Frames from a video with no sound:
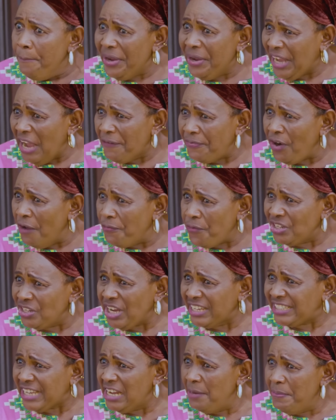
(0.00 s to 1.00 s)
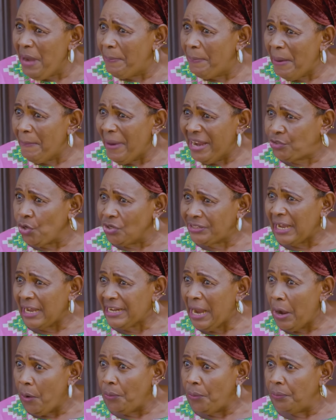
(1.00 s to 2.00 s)
Be careful of what you are telling me about my
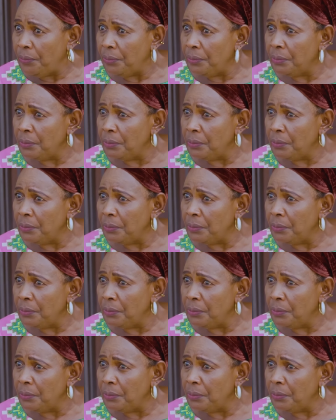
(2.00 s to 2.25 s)
daughter now.